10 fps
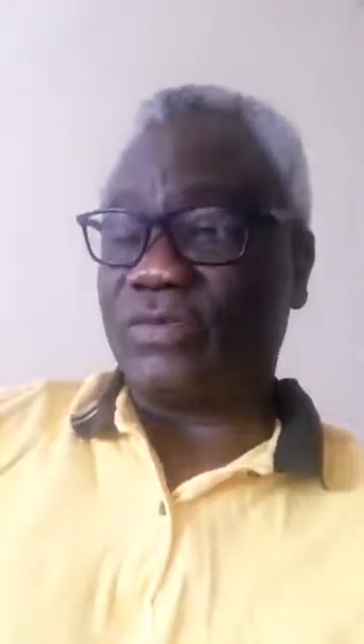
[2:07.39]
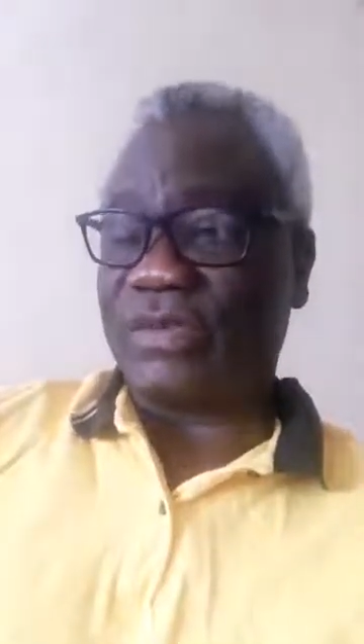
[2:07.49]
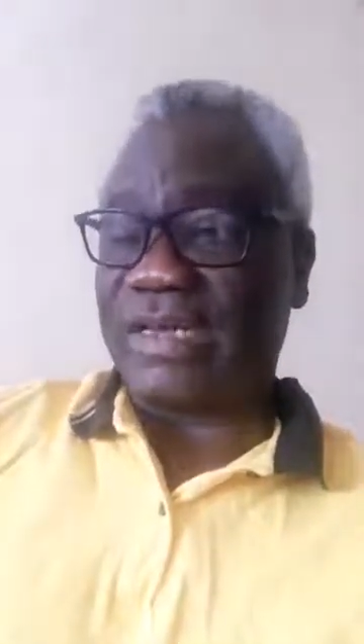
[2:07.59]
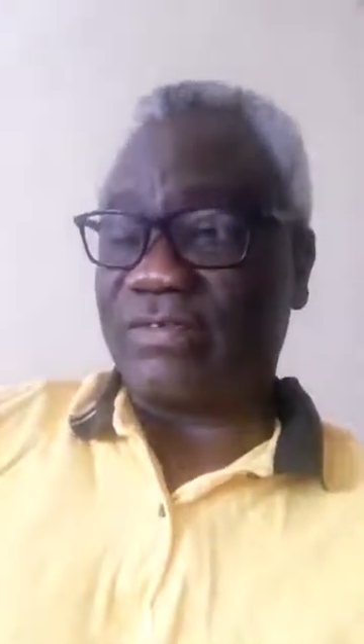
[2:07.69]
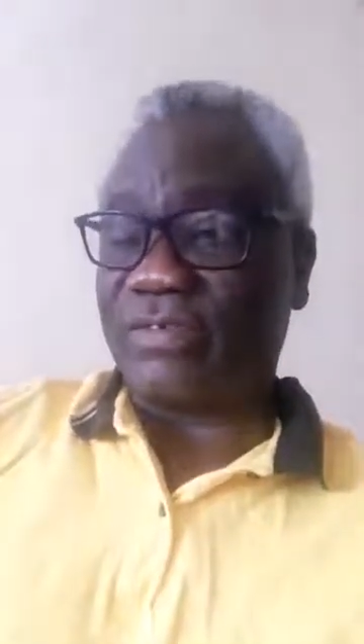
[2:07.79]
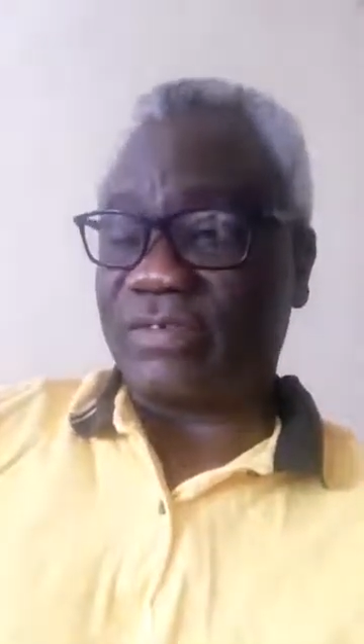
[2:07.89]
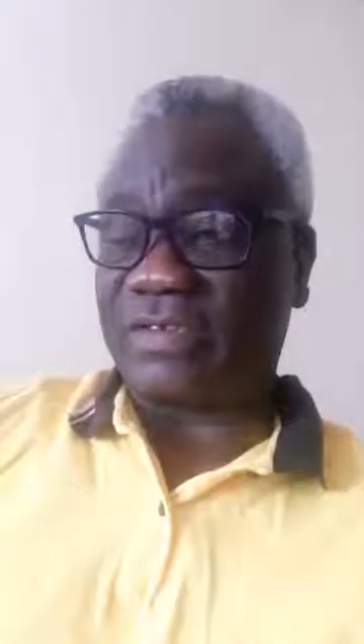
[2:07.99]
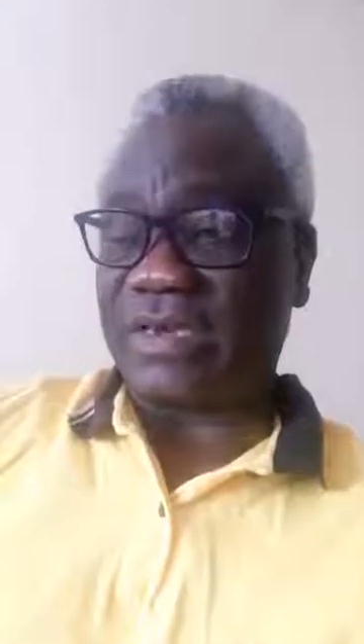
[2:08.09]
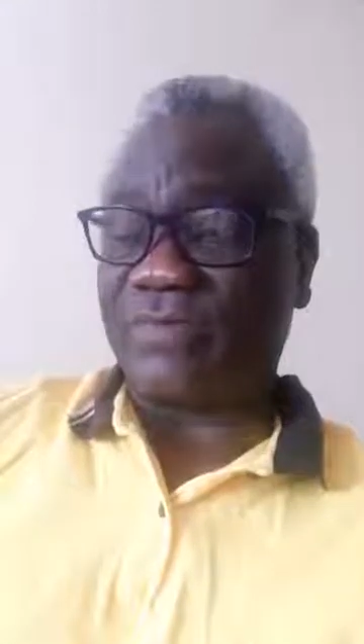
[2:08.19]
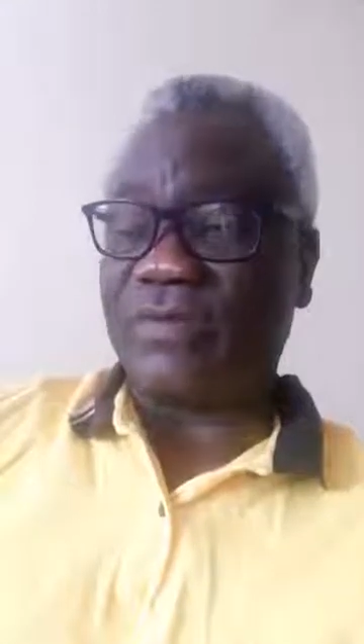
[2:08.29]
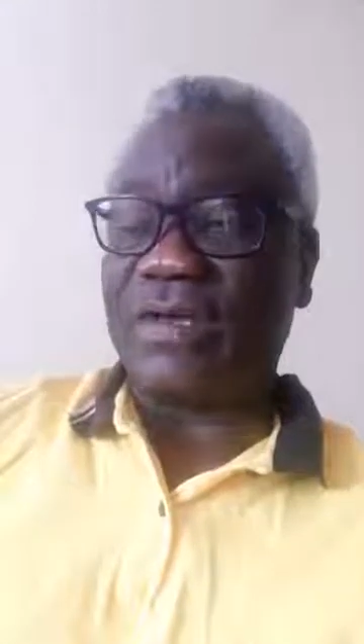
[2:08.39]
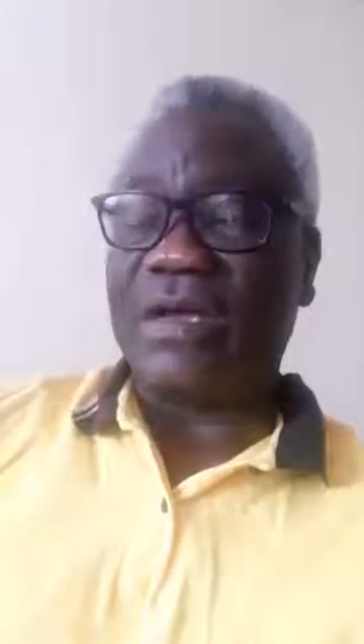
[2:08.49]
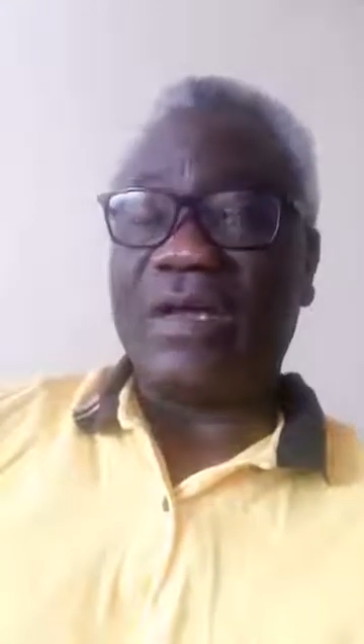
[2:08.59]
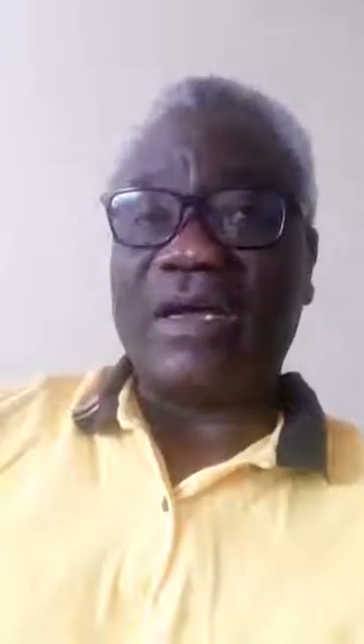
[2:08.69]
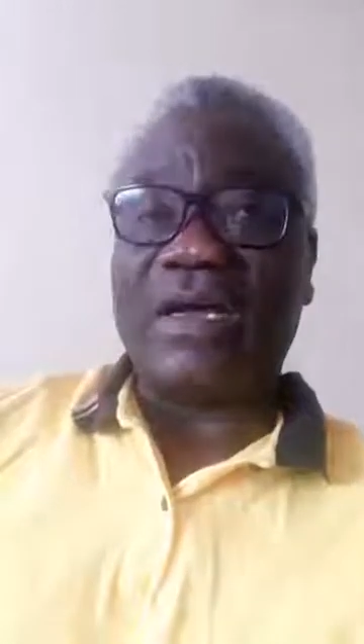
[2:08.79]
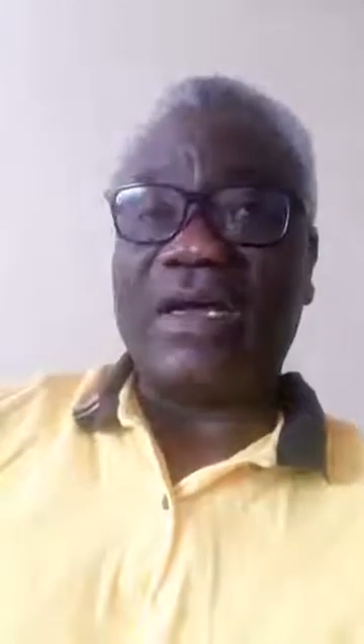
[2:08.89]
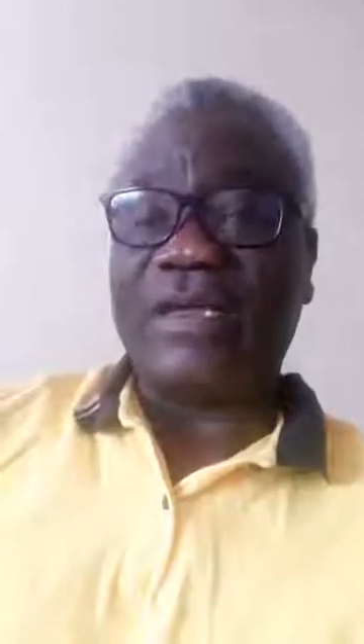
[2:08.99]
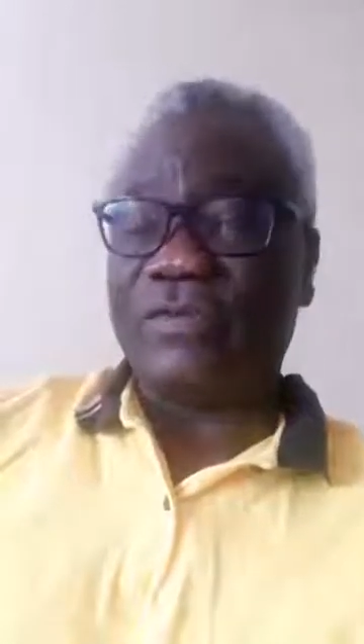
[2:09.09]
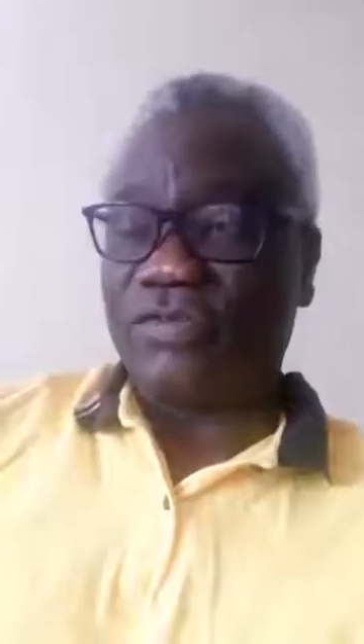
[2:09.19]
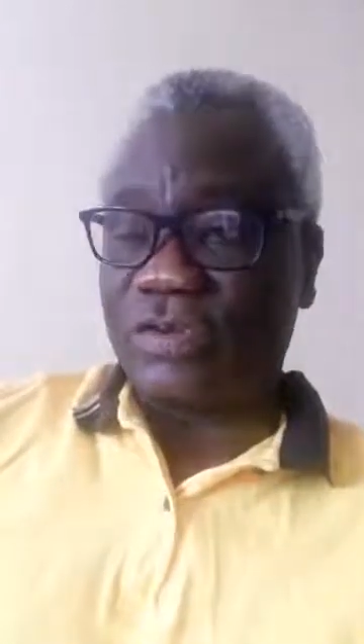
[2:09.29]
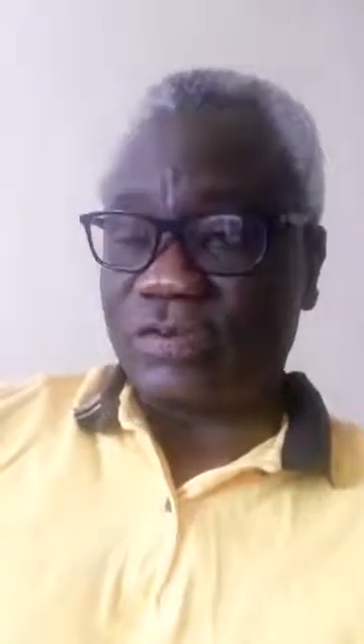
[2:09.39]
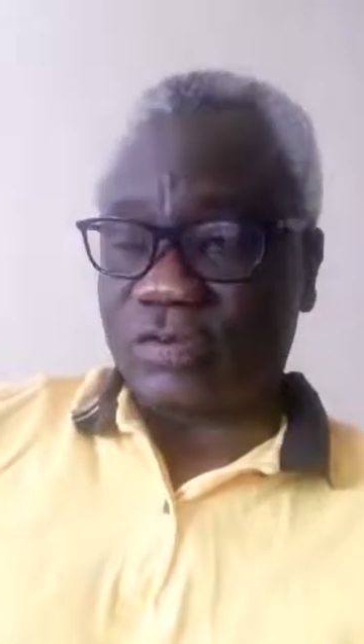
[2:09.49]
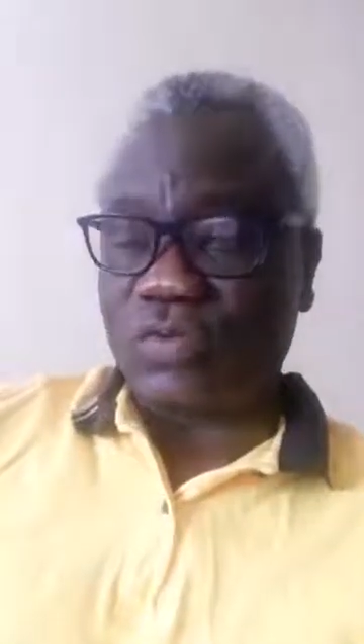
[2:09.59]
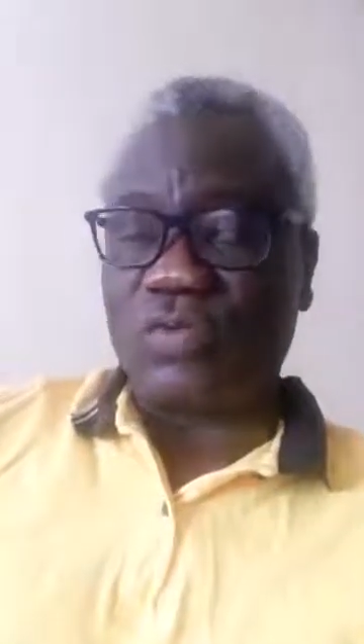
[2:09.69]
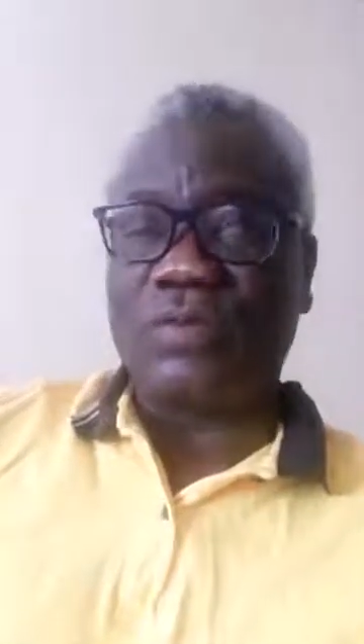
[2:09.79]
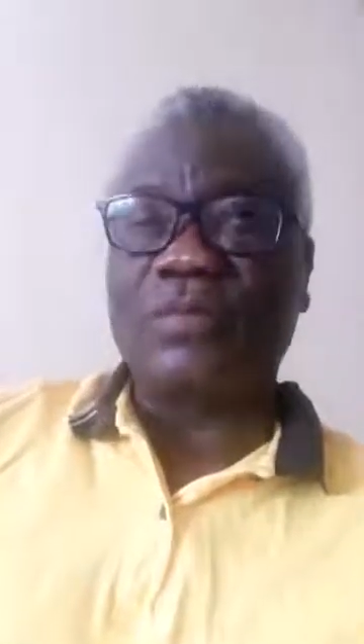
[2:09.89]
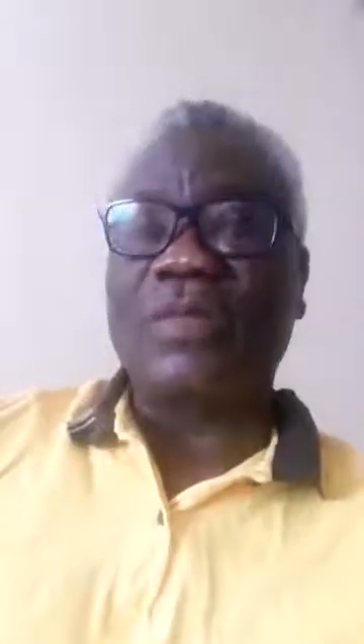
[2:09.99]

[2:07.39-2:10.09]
to get yourself into the school.